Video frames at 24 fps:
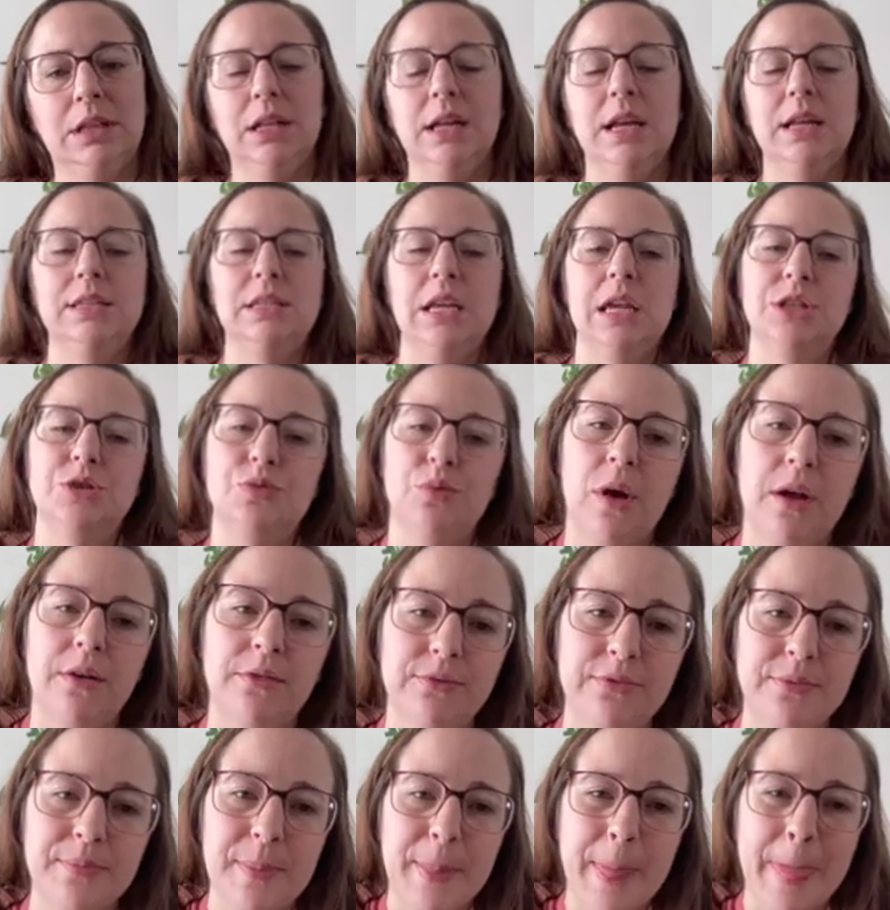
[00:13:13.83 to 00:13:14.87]
it's rough.
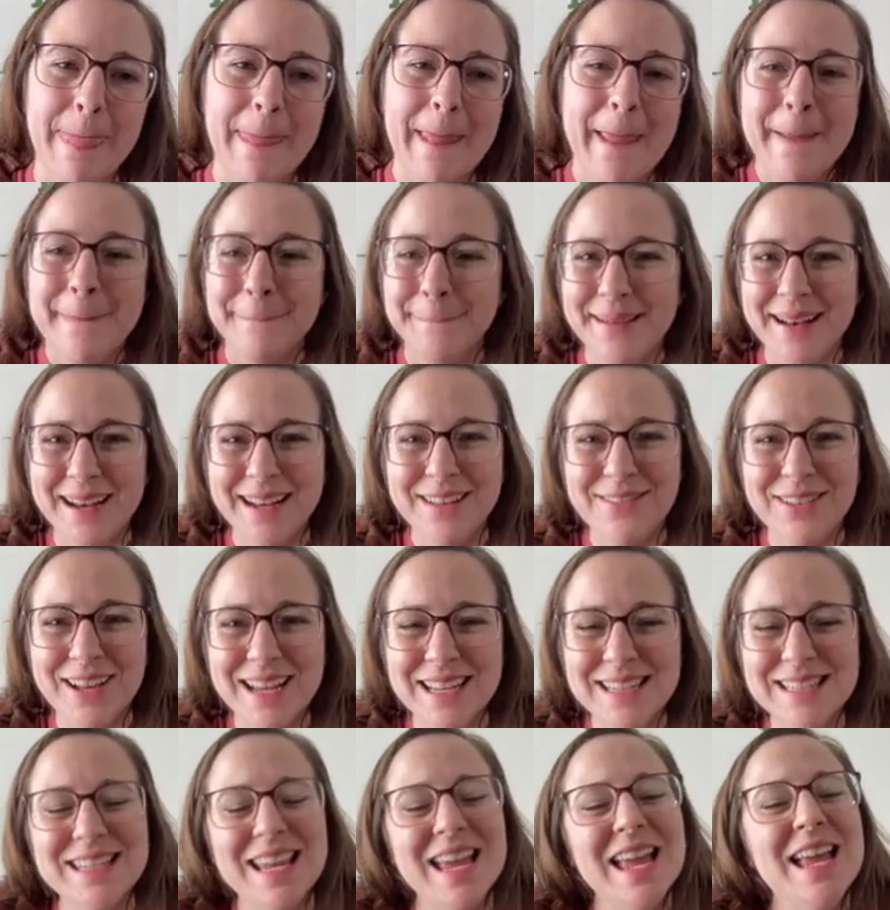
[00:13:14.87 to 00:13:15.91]
But
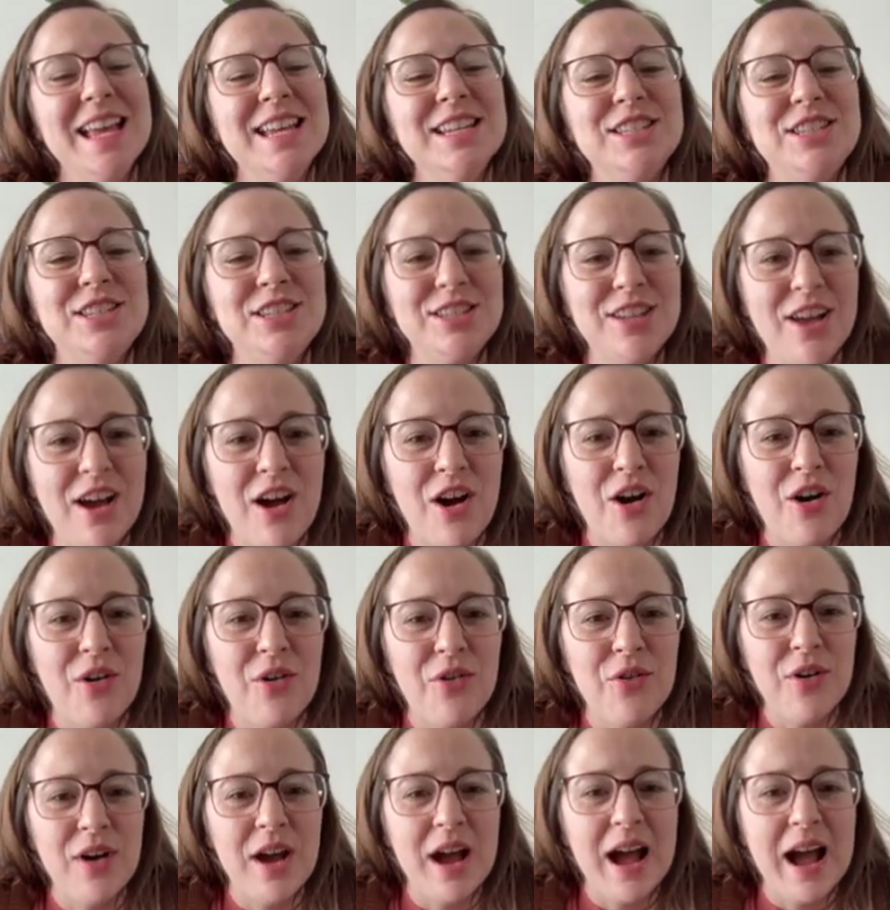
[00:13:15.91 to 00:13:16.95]
anyways,
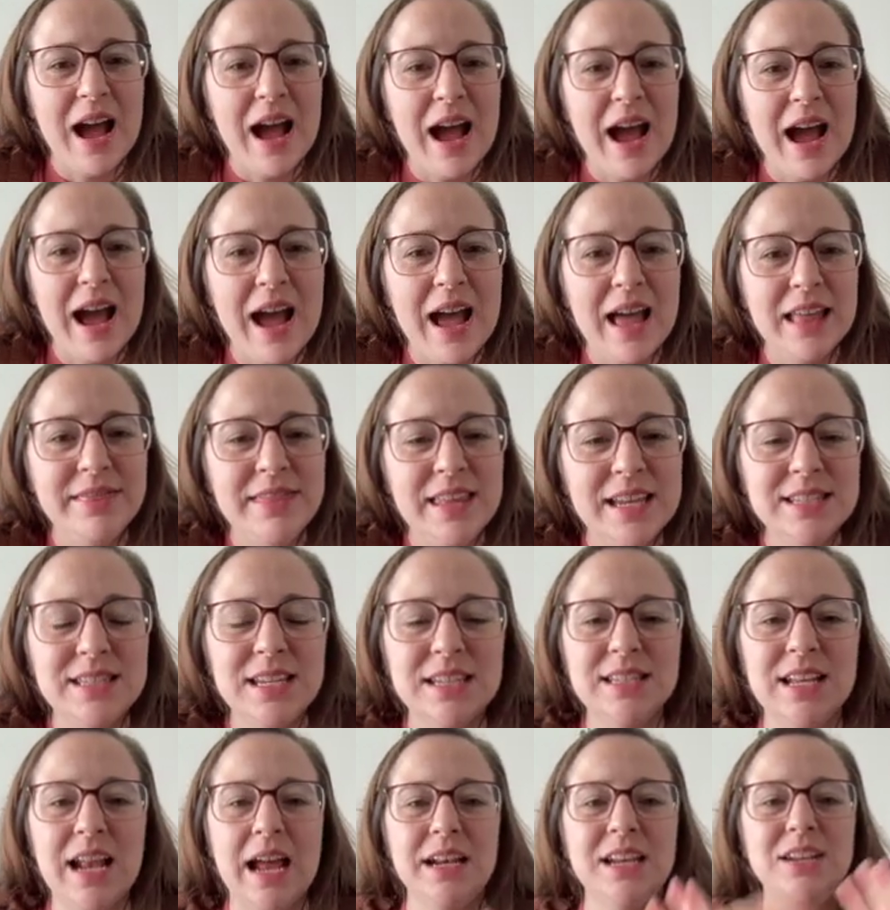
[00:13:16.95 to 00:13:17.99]
so
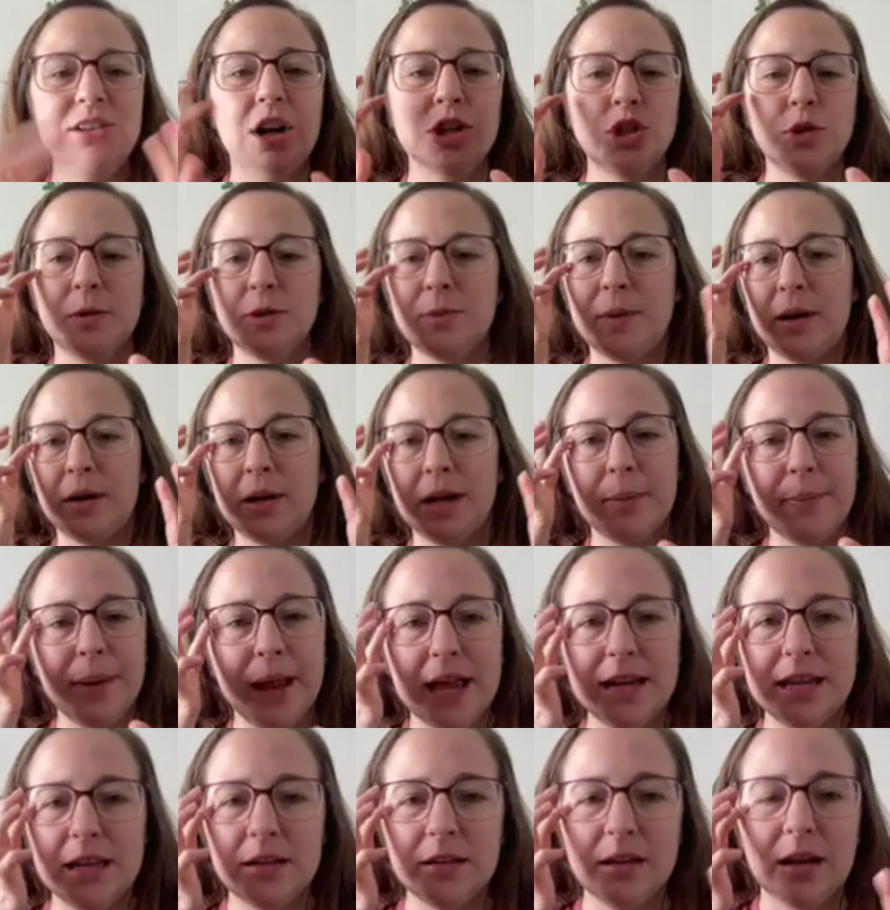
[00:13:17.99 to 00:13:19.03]
I didn't talk too much about
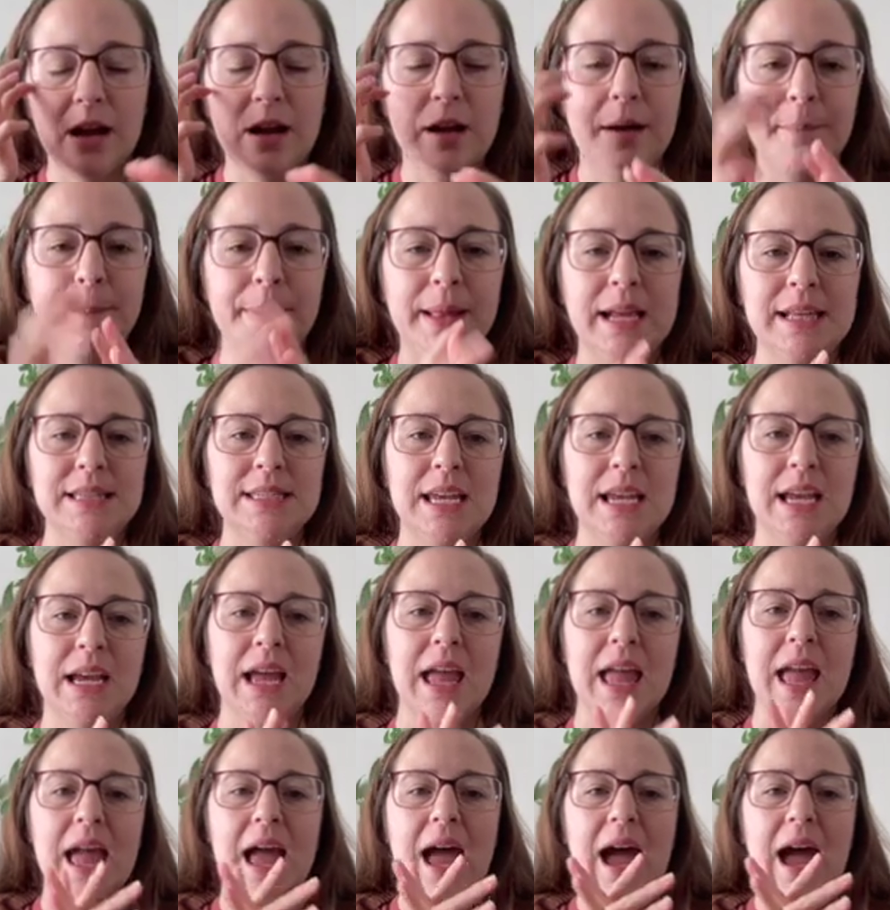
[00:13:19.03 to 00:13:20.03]
companion planting.